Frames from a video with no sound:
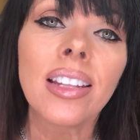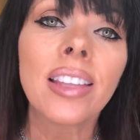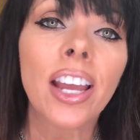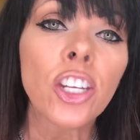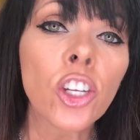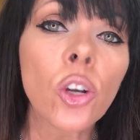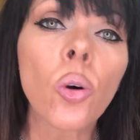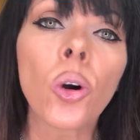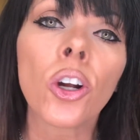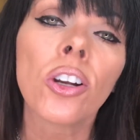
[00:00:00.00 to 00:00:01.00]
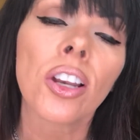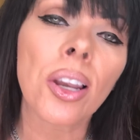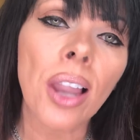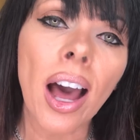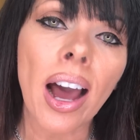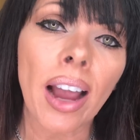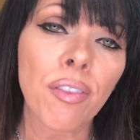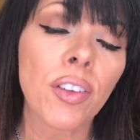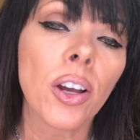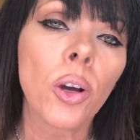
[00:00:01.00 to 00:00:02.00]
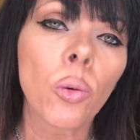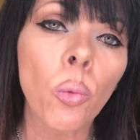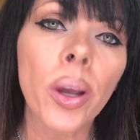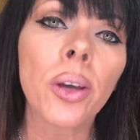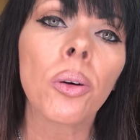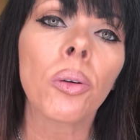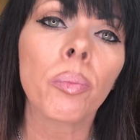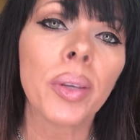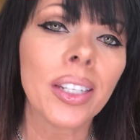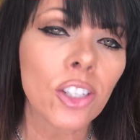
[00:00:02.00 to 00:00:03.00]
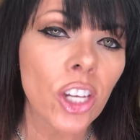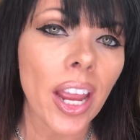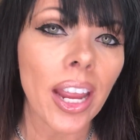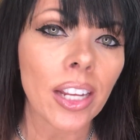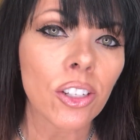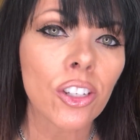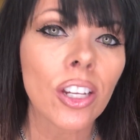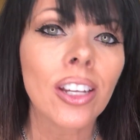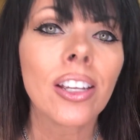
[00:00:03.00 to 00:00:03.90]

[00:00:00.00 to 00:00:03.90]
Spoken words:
that your life will be changed